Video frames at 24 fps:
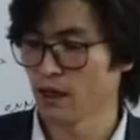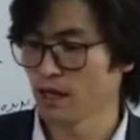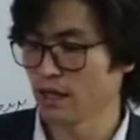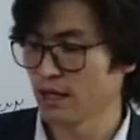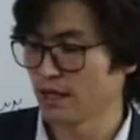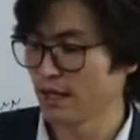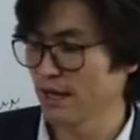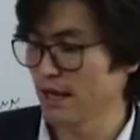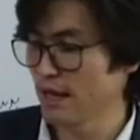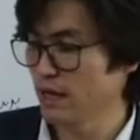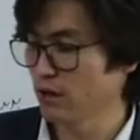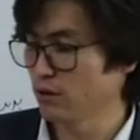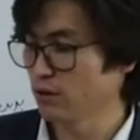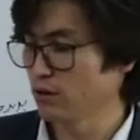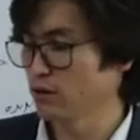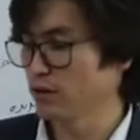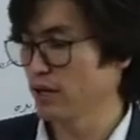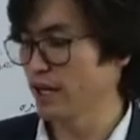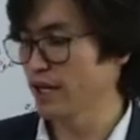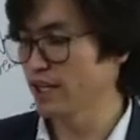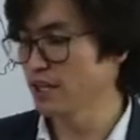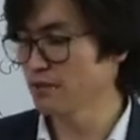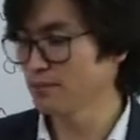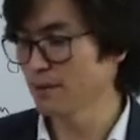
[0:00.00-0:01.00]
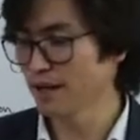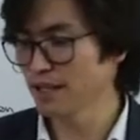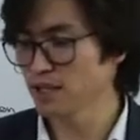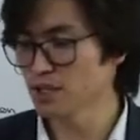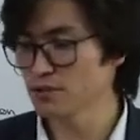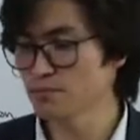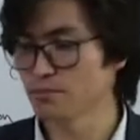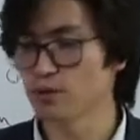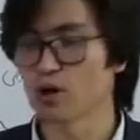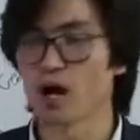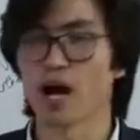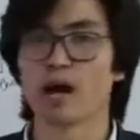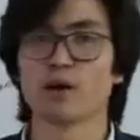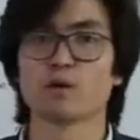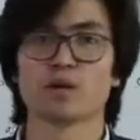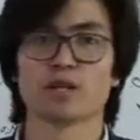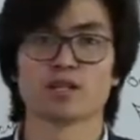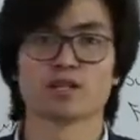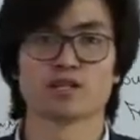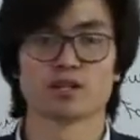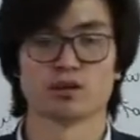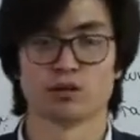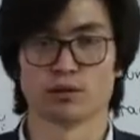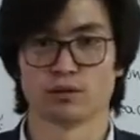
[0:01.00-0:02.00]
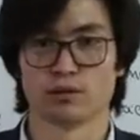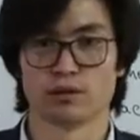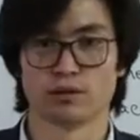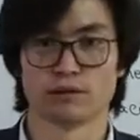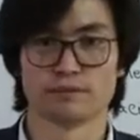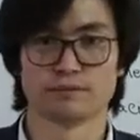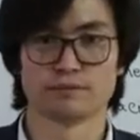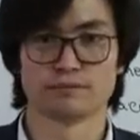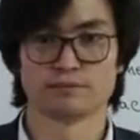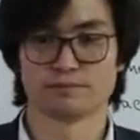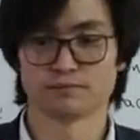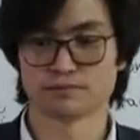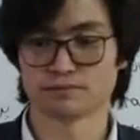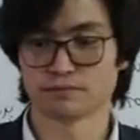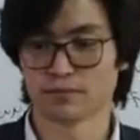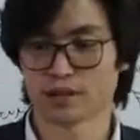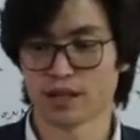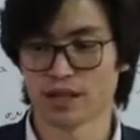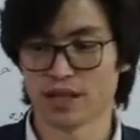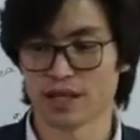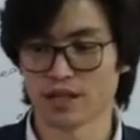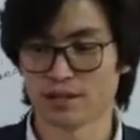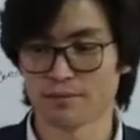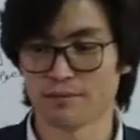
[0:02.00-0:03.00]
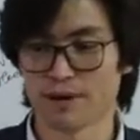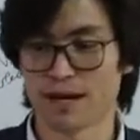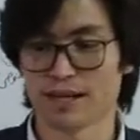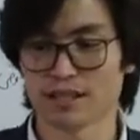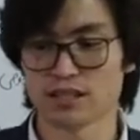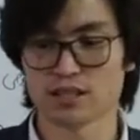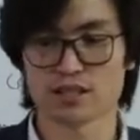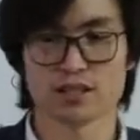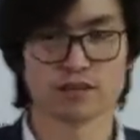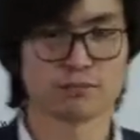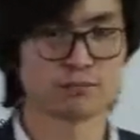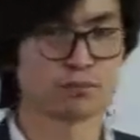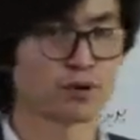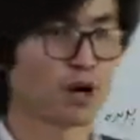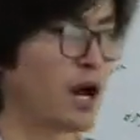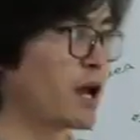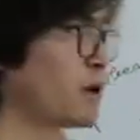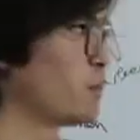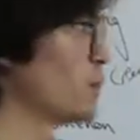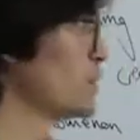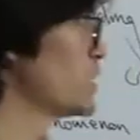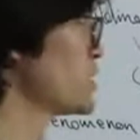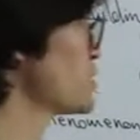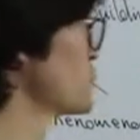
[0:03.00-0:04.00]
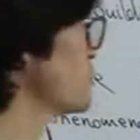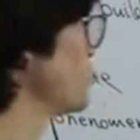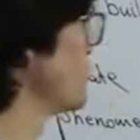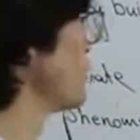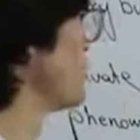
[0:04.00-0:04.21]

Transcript: Now, Hikmat's private school. Hikmat's private school.